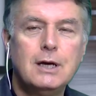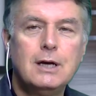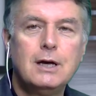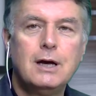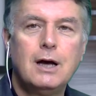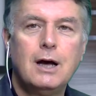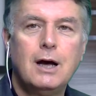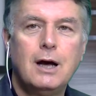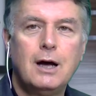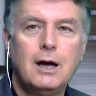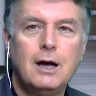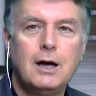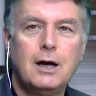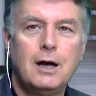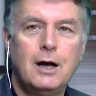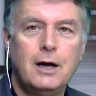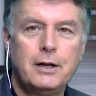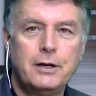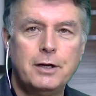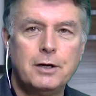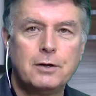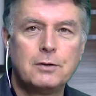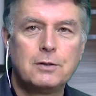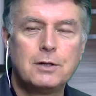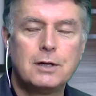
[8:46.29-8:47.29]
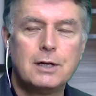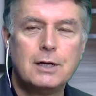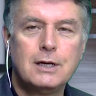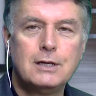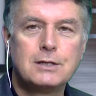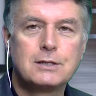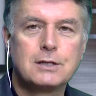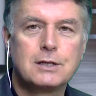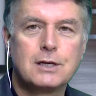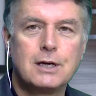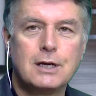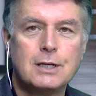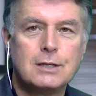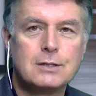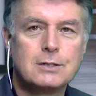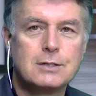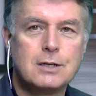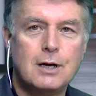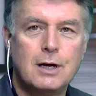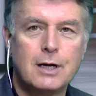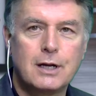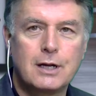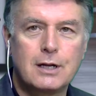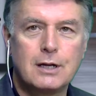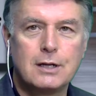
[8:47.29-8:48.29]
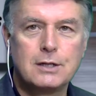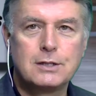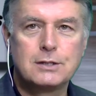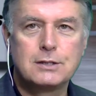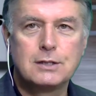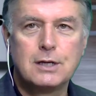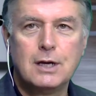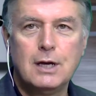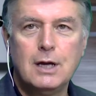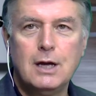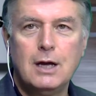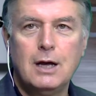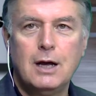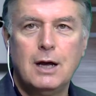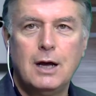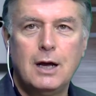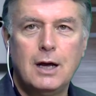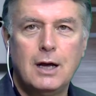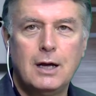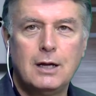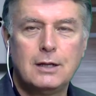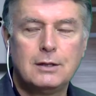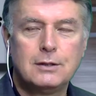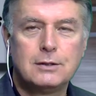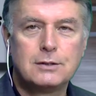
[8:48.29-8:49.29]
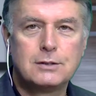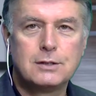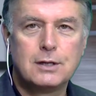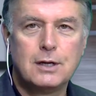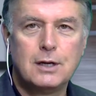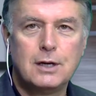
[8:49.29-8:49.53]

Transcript: I know that he's a keen cyclist, and